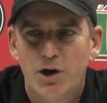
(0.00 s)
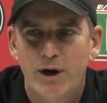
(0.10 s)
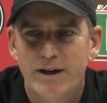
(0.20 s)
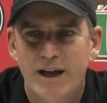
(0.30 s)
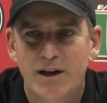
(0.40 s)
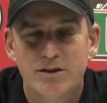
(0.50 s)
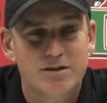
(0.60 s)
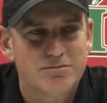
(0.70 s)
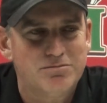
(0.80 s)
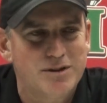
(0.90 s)
right now
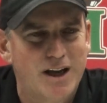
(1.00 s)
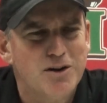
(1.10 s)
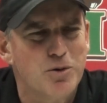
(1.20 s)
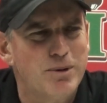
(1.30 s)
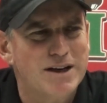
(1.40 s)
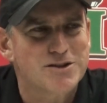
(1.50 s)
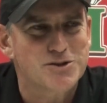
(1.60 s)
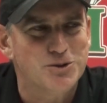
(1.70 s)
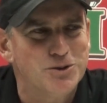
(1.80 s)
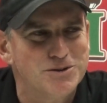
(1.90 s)
just kind of going back to
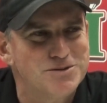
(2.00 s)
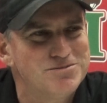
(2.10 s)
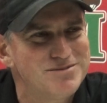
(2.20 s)
school and